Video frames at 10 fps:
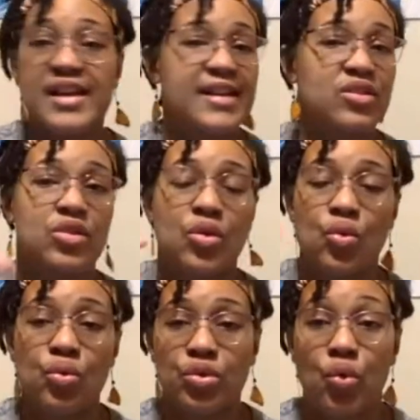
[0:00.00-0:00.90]
The
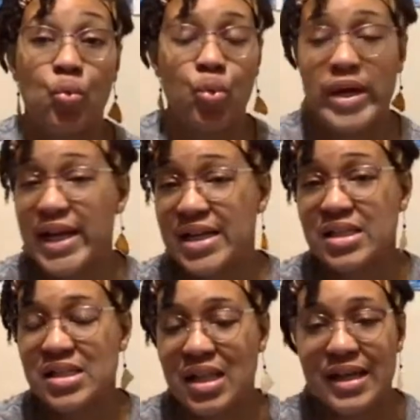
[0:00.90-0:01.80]

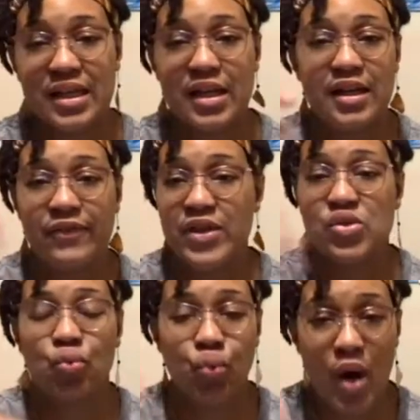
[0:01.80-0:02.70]
winds, like if it's
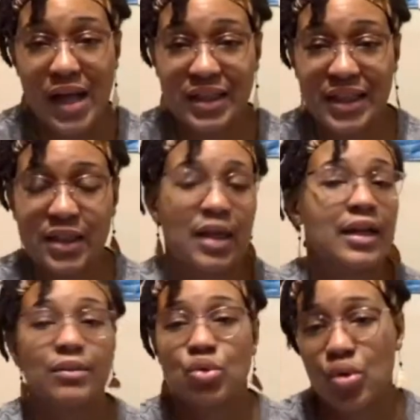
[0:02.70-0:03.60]
rocky, I
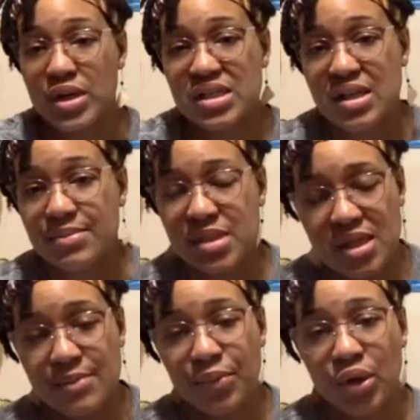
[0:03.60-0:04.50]
am going in
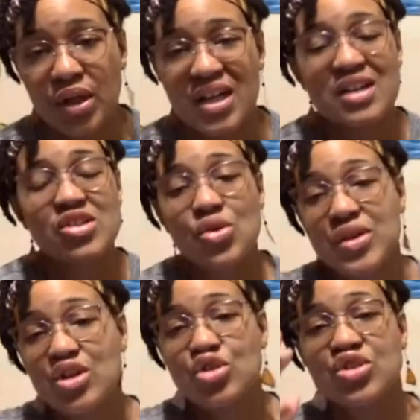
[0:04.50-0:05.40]
September. So
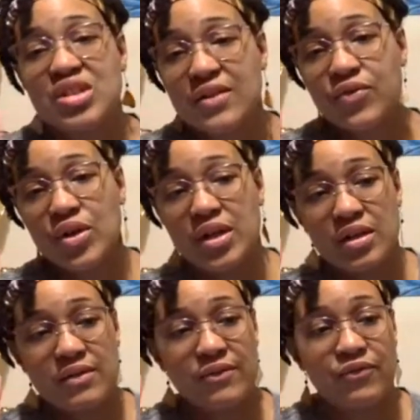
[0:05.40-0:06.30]
there's different
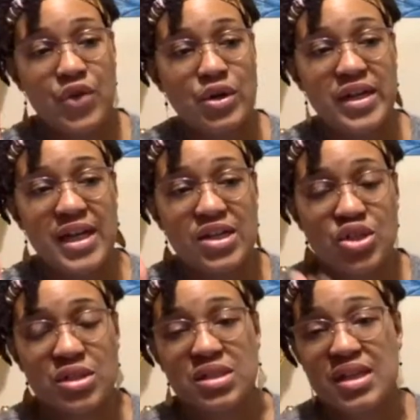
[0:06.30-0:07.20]

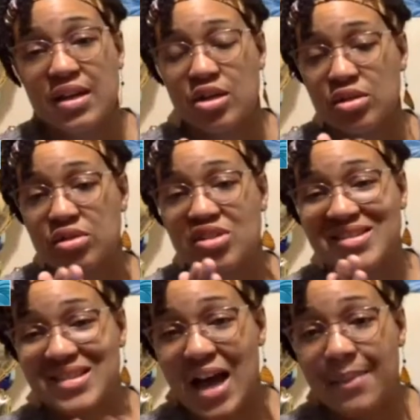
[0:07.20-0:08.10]
variations that could
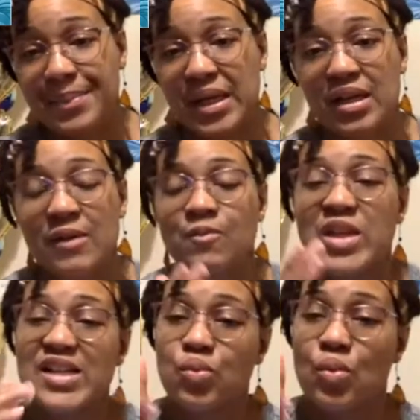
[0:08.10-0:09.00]
stop it.
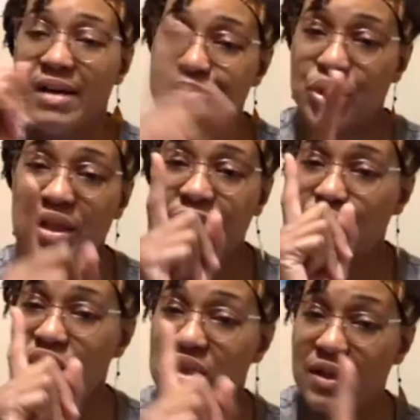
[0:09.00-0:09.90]
That's why I book it
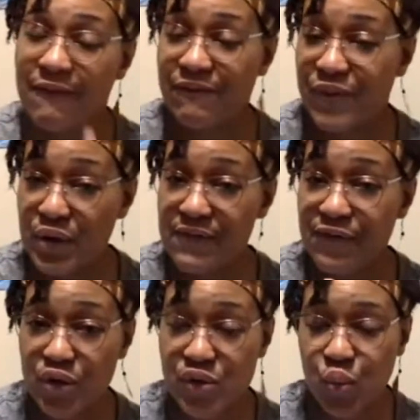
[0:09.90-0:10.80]
for the very
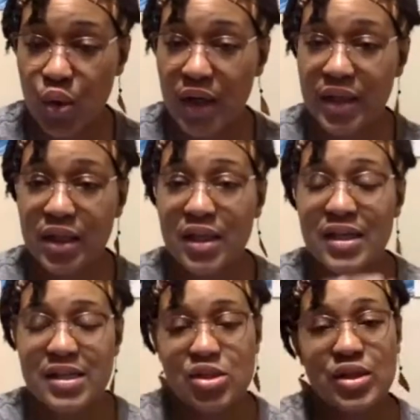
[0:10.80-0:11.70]
first one
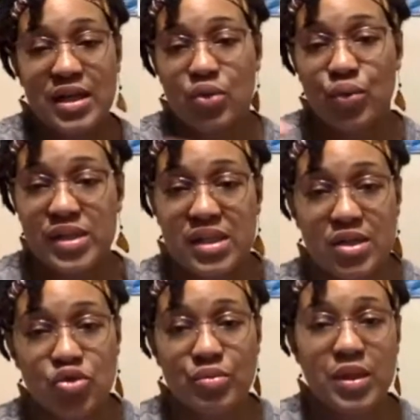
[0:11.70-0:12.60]
so they can
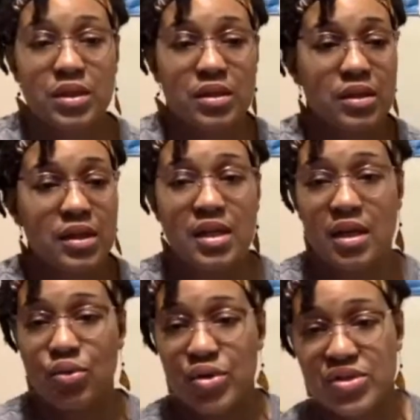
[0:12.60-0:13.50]
reschedule me. And they
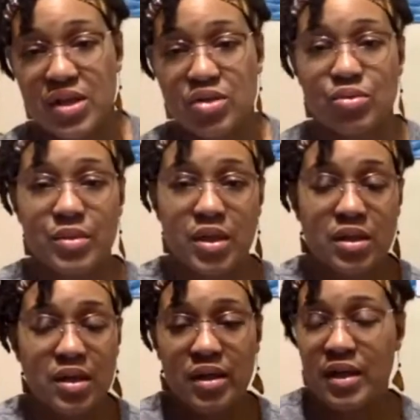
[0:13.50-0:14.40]
reschedule me.
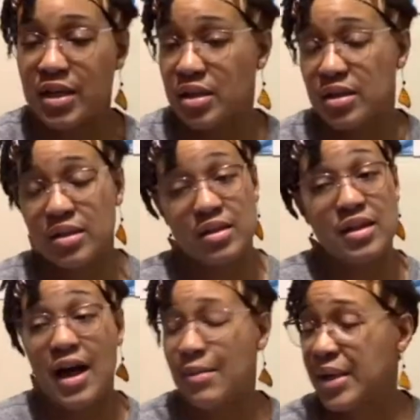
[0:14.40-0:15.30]
And then
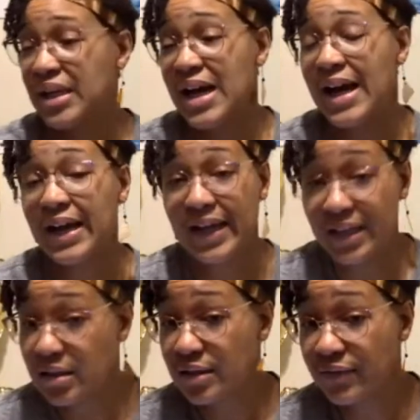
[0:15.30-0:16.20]
I mean I
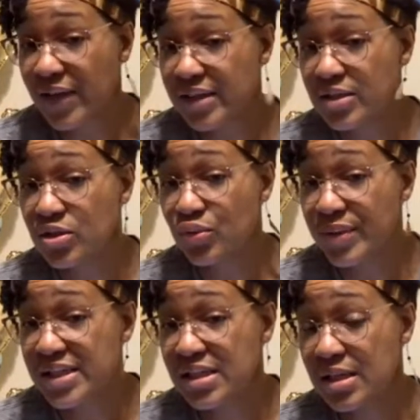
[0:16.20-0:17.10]
hate the fact that you
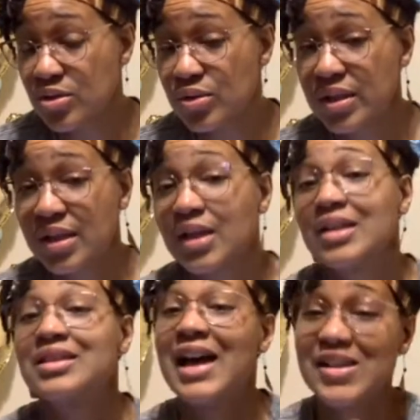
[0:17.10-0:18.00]
reschedule it.
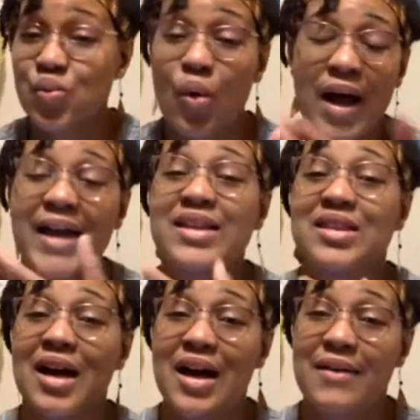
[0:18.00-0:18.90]
That's why
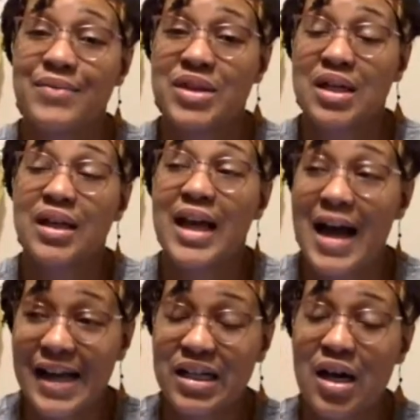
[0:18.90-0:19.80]
the
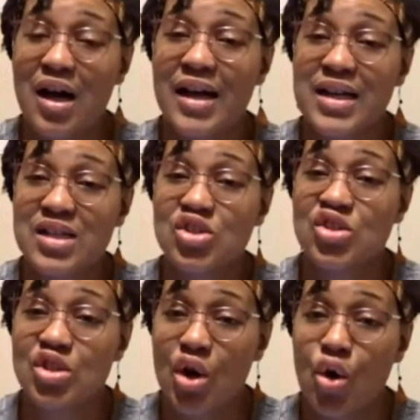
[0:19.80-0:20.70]
icon is
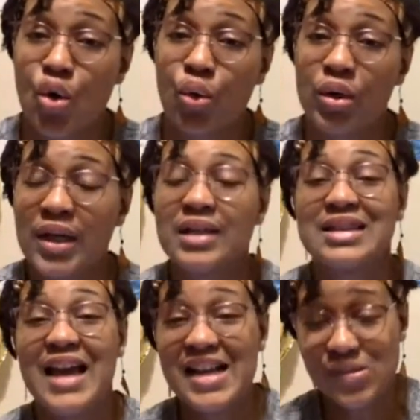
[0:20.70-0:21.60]
so
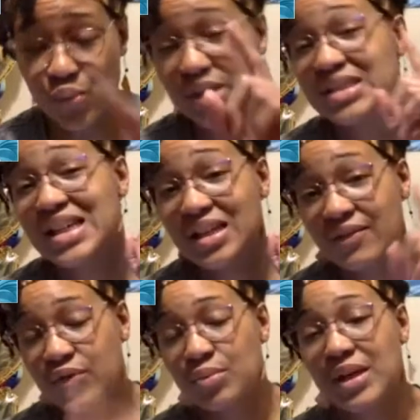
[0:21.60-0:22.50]
that's what did
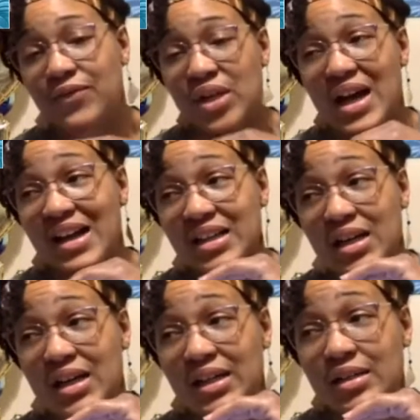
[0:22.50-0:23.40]
it for me for the
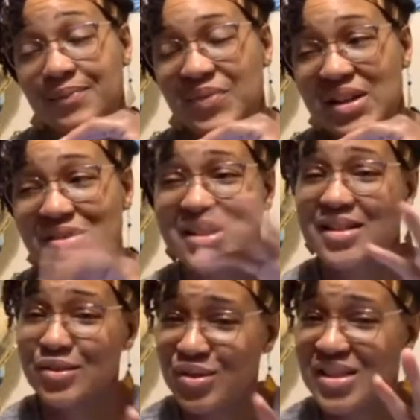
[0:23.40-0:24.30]
icon. I was like,
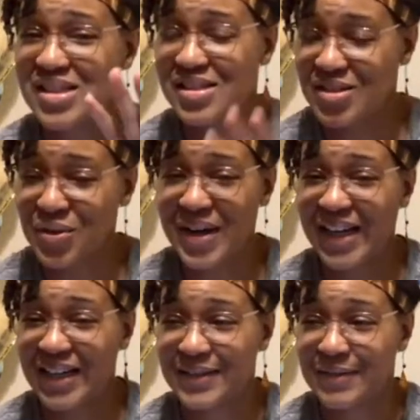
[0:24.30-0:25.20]
oh, this is great.